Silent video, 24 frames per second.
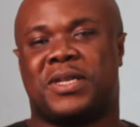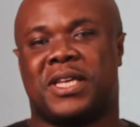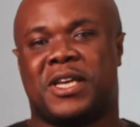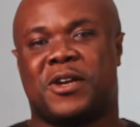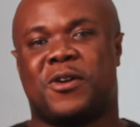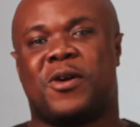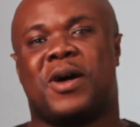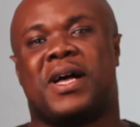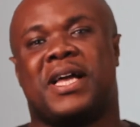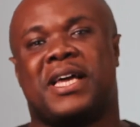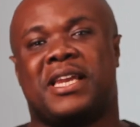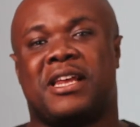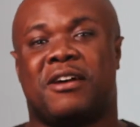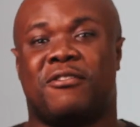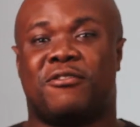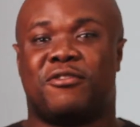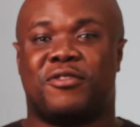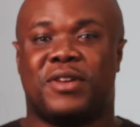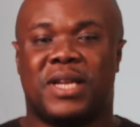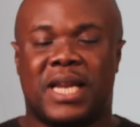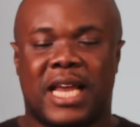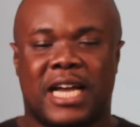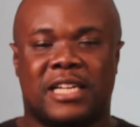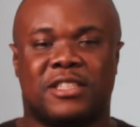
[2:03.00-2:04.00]
they go ahead and
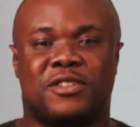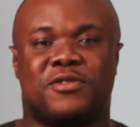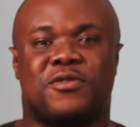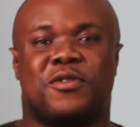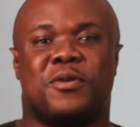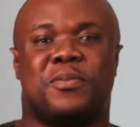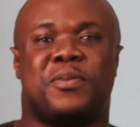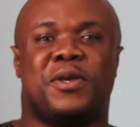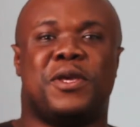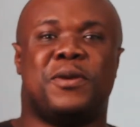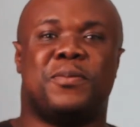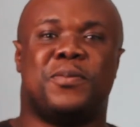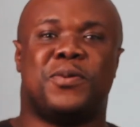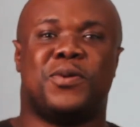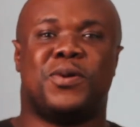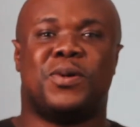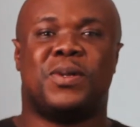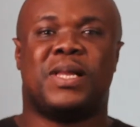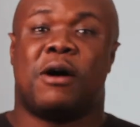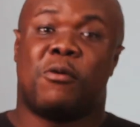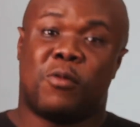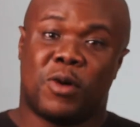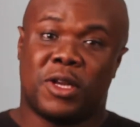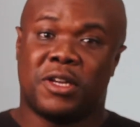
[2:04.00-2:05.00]
freelance for
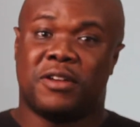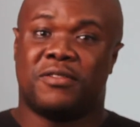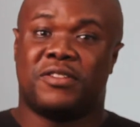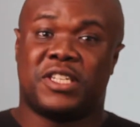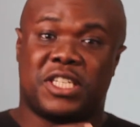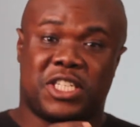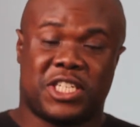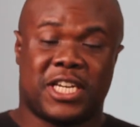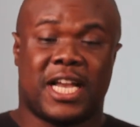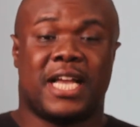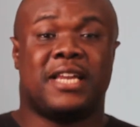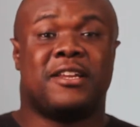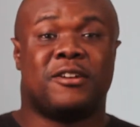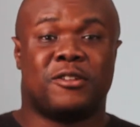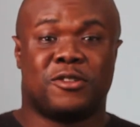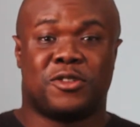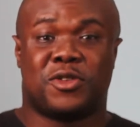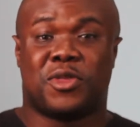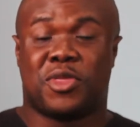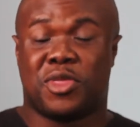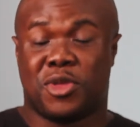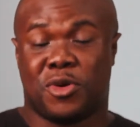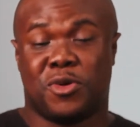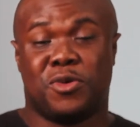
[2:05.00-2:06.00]
people, and one of the
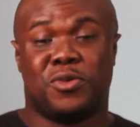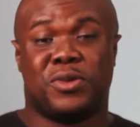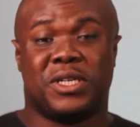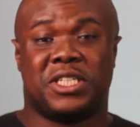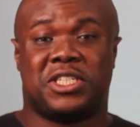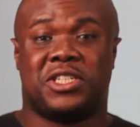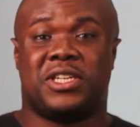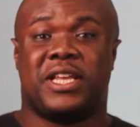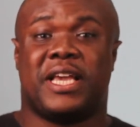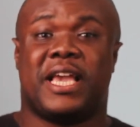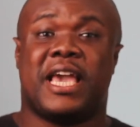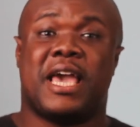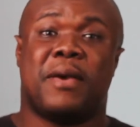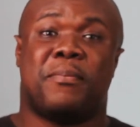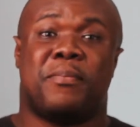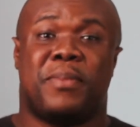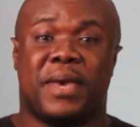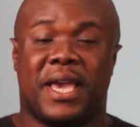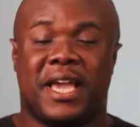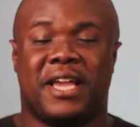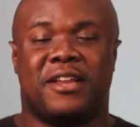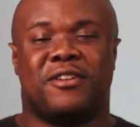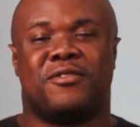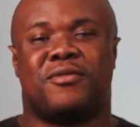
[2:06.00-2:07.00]
channels through which they get
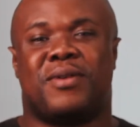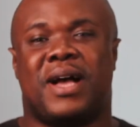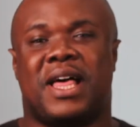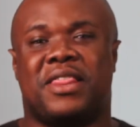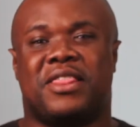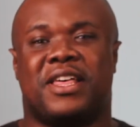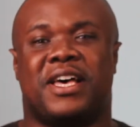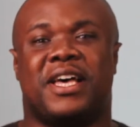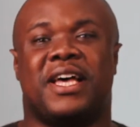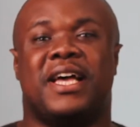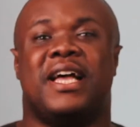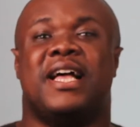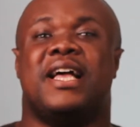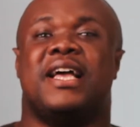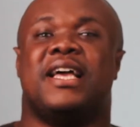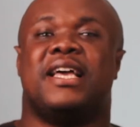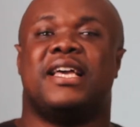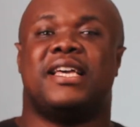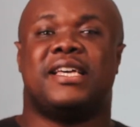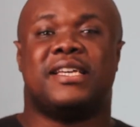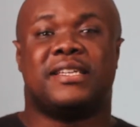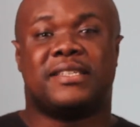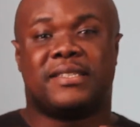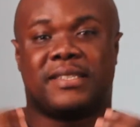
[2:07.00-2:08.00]
paid, rather,
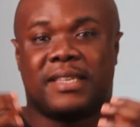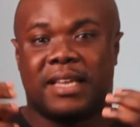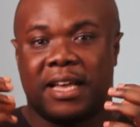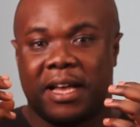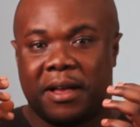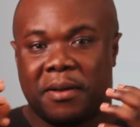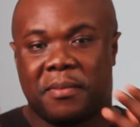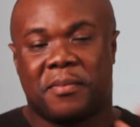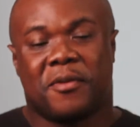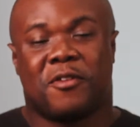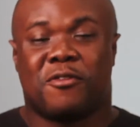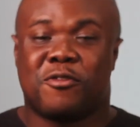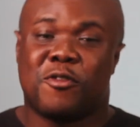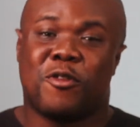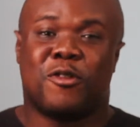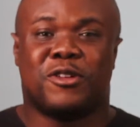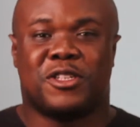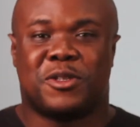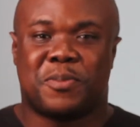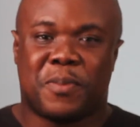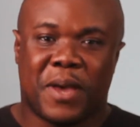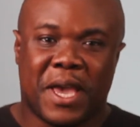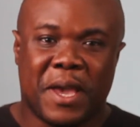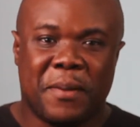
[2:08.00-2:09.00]
is of
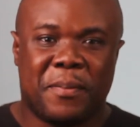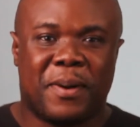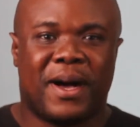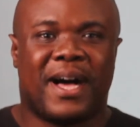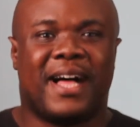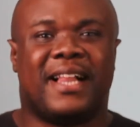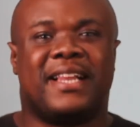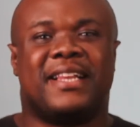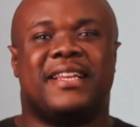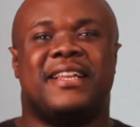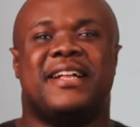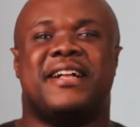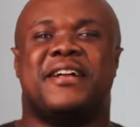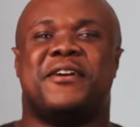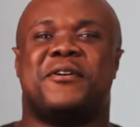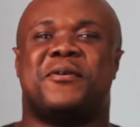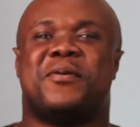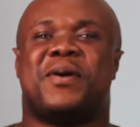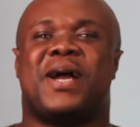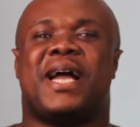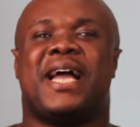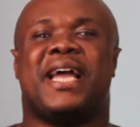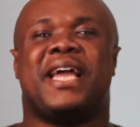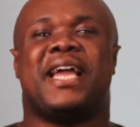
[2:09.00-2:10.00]
course PayPal,
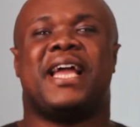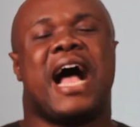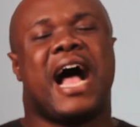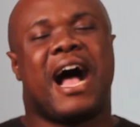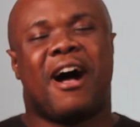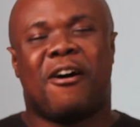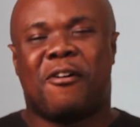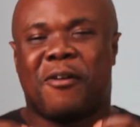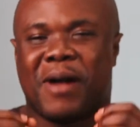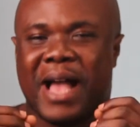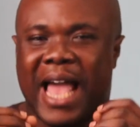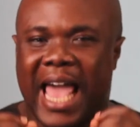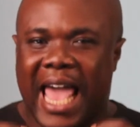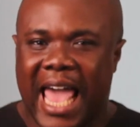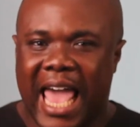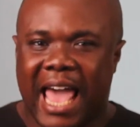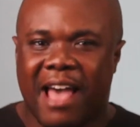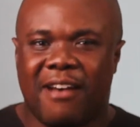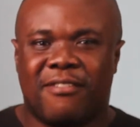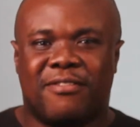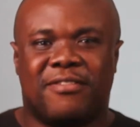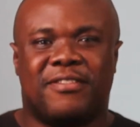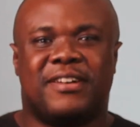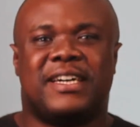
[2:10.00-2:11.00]
right?
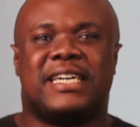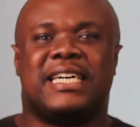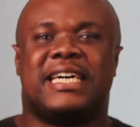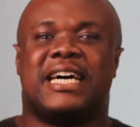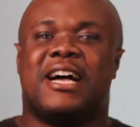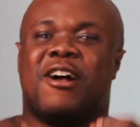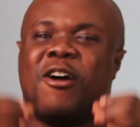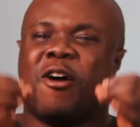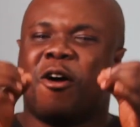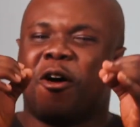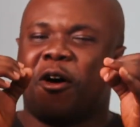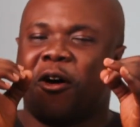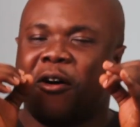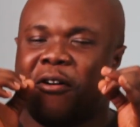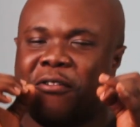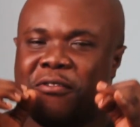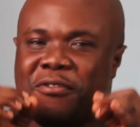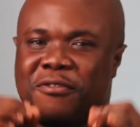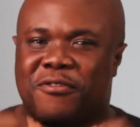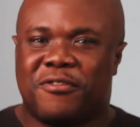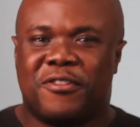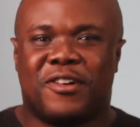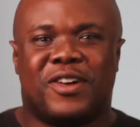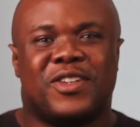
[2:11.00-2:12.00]
However,
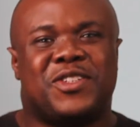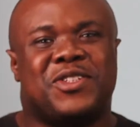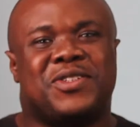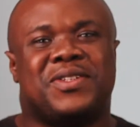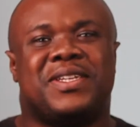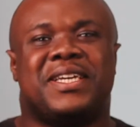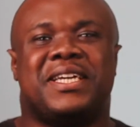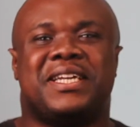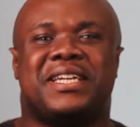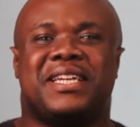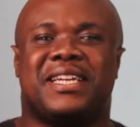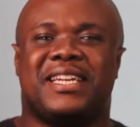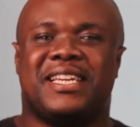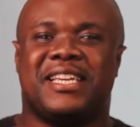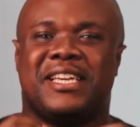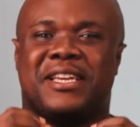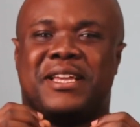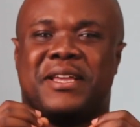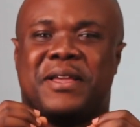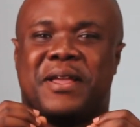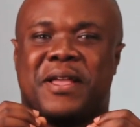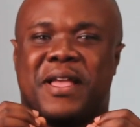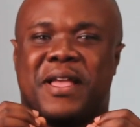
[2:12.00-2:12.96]
unfortunately,